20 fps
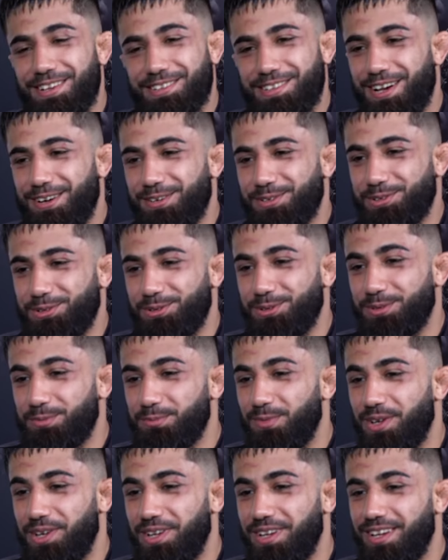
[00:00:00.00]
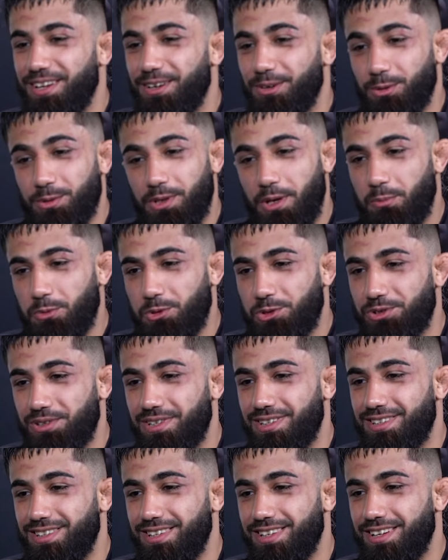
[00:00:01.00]
That was good money, good
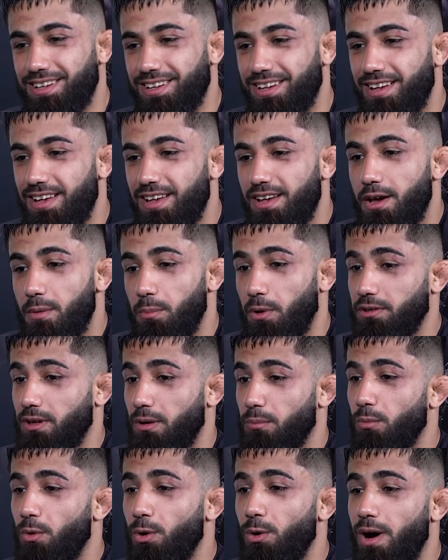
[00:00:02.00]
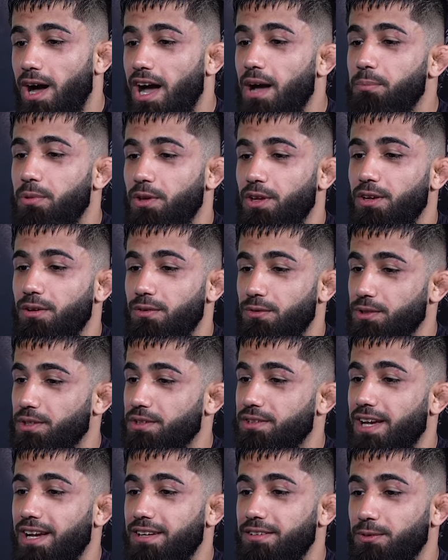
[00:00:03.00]
opportunity. But I'm more happy for
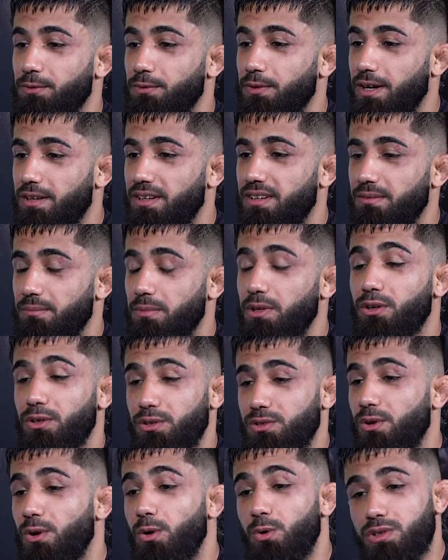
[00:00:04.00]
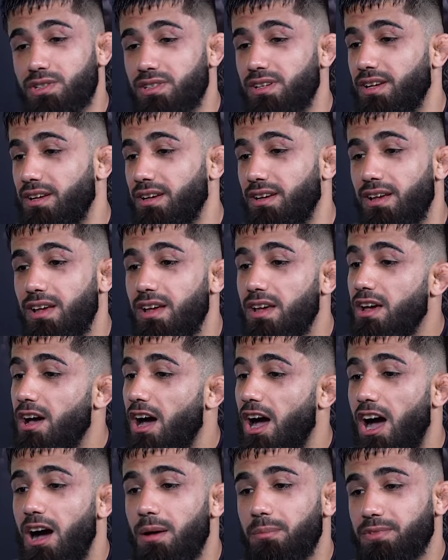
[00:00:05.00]
the title fight because obviously
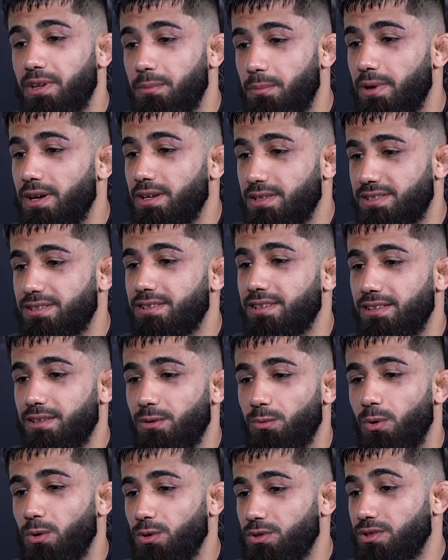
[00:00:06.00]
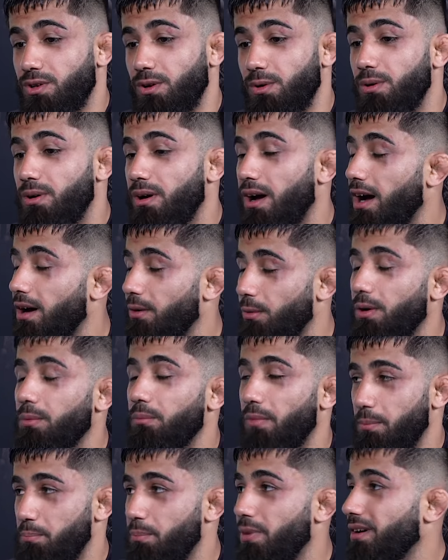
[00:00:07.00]
I'm the best in the world, so I
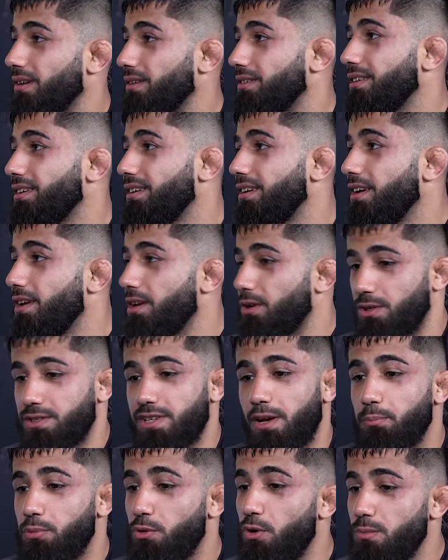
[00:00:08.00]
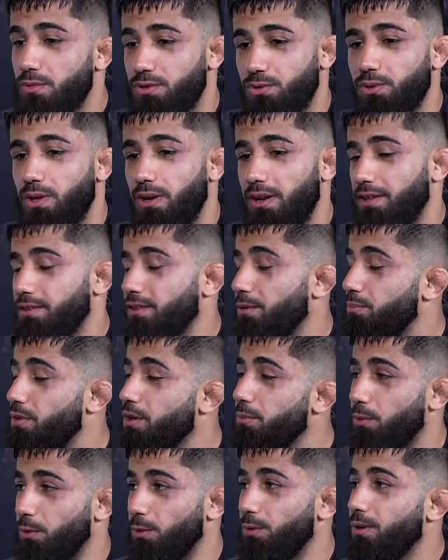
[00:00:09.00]
want my belt. Because I promised to the London
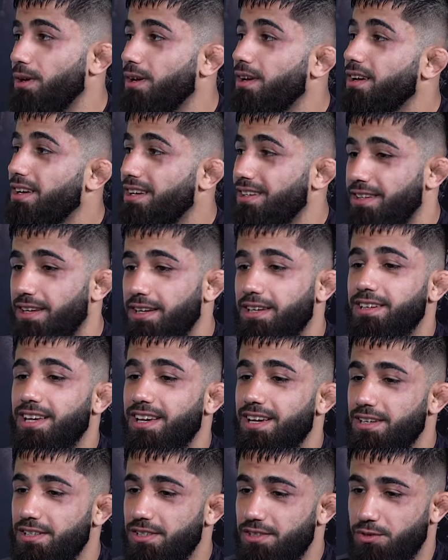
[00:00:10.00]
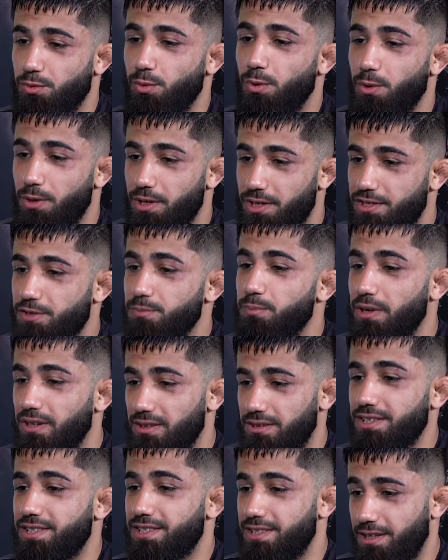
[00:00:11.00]
people the Cage Warriors
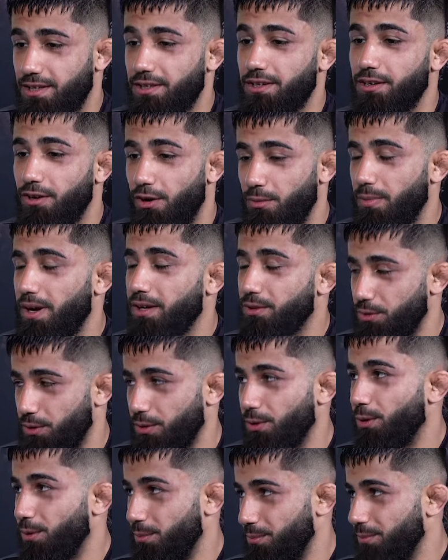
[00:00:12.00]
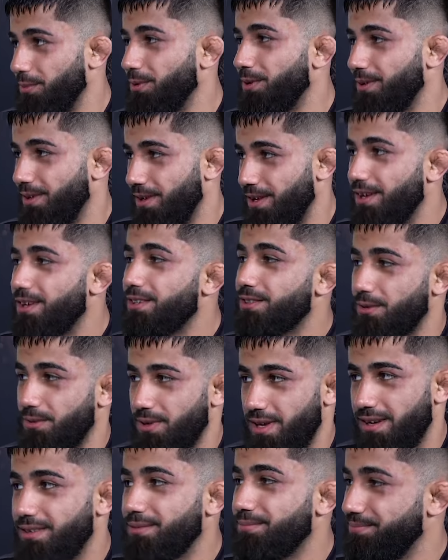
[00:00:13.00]
belt is going to come back to the home. So,
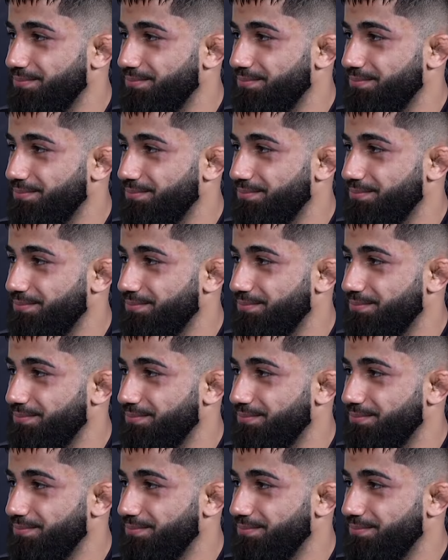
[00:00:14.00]
yeah.